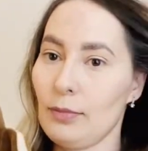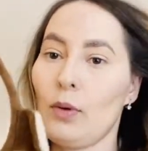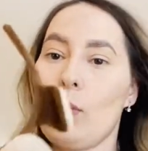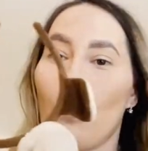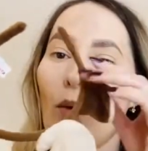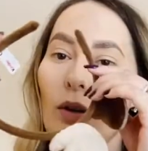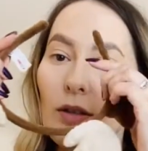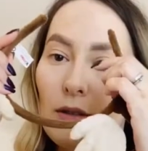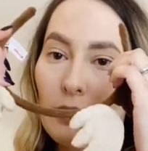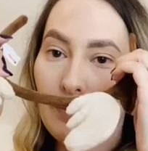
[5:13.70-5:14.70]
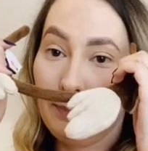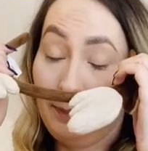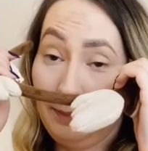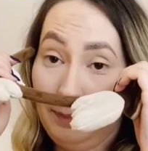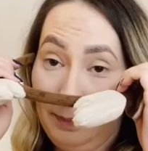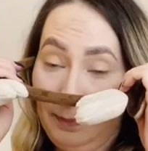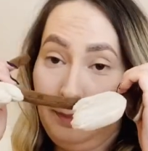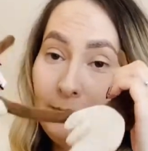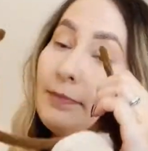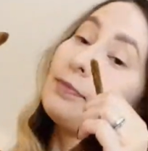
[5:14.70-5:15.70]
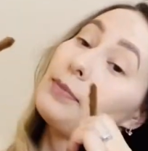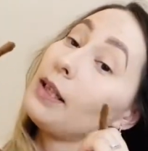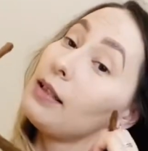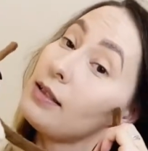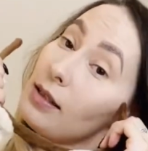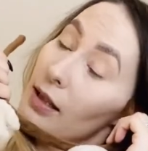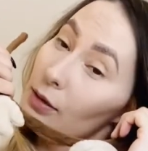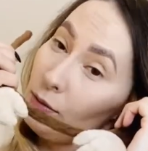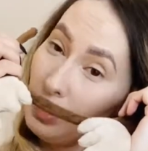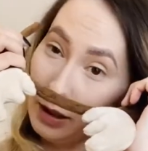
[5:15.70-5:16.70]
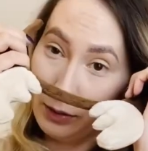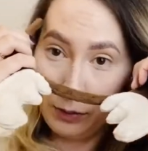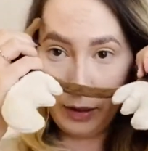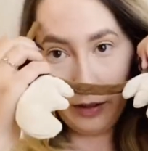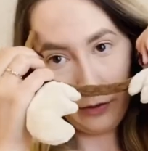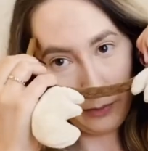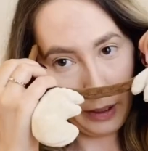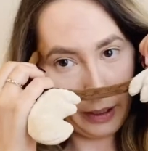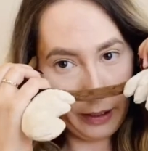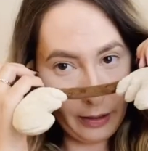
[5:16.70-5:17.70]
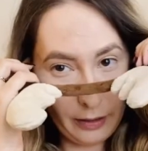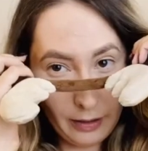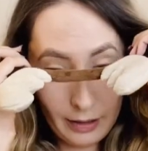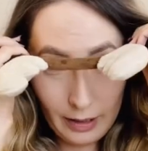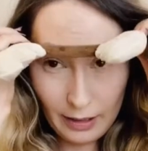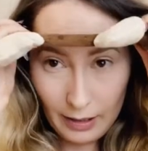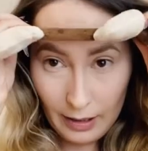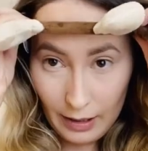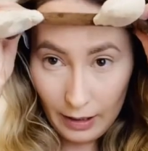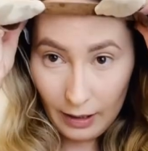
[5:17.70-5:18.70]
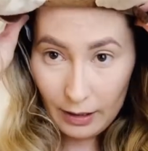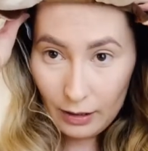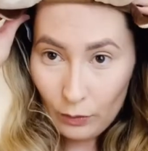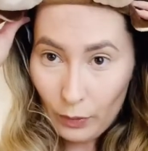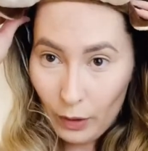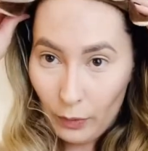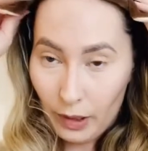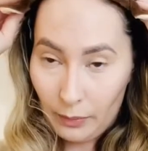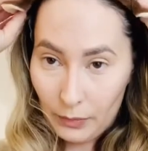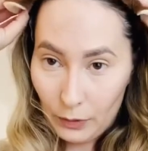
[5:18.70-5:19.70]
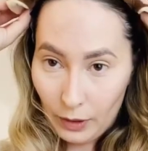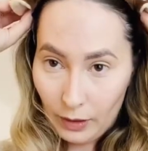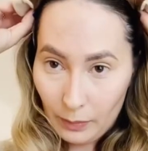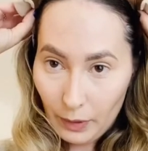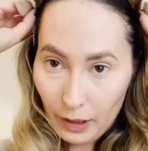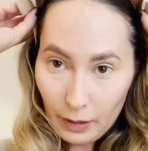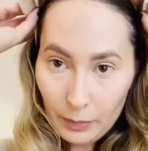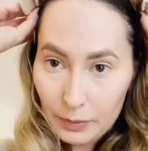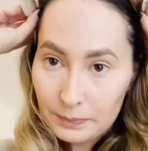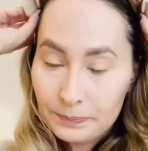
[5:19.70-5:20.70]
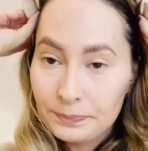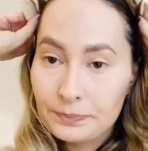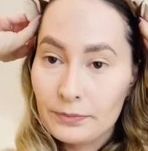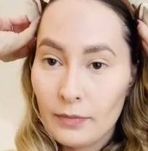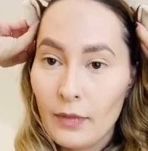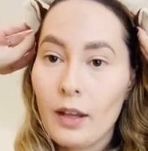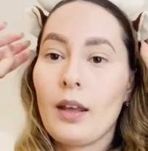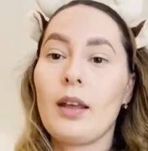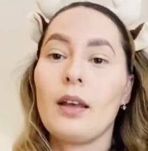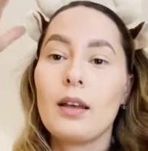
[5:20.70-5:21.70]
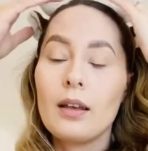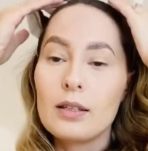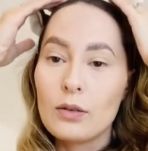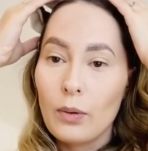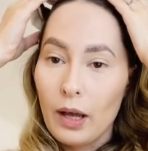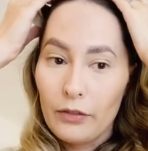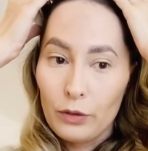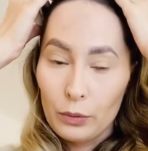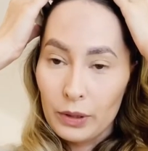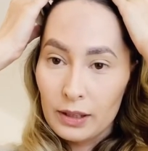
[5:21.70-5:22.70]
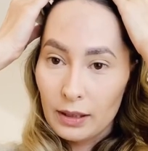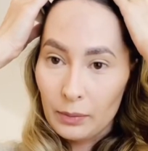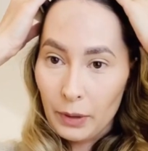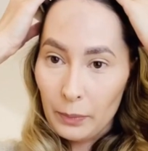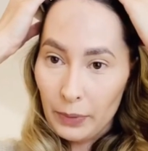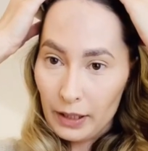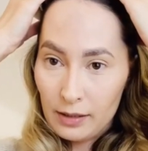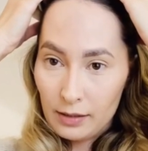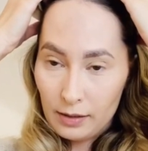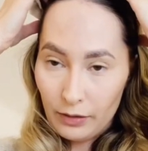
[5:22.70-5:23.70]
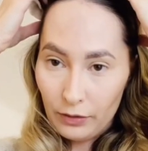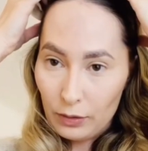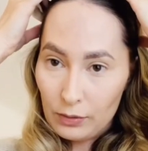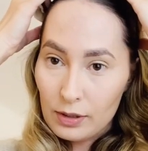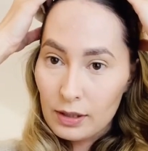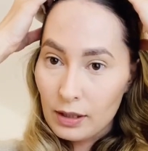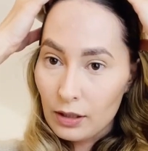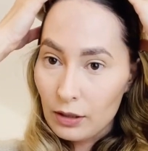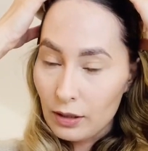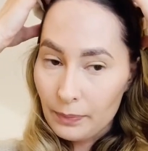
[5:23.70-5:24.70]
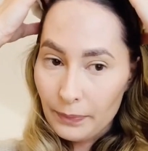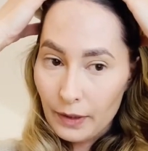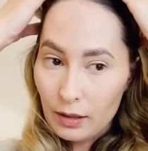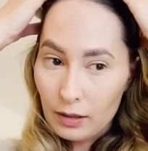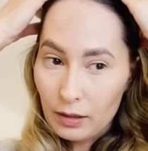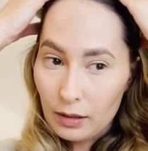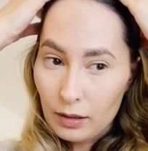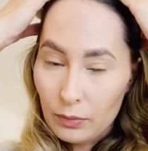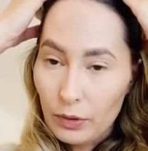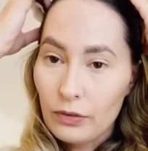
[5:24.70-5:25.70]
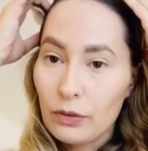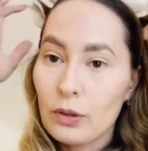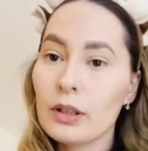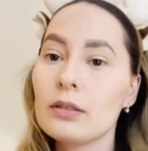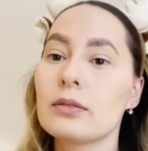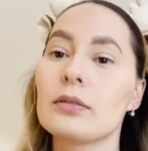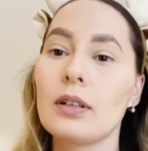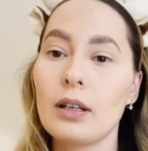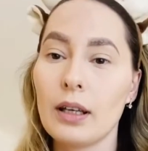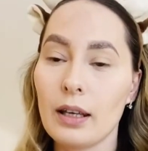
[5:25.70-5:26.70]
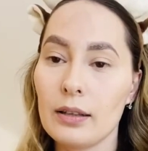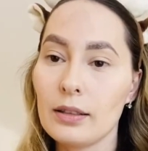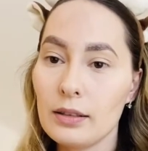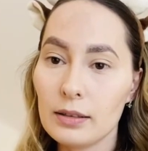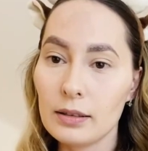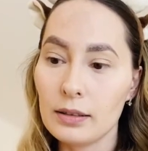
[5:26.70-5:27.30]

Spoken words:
horns because I don't like to have my hair in the way when I'm doing makeup. So I've already done my base. I've used the Revlon Candid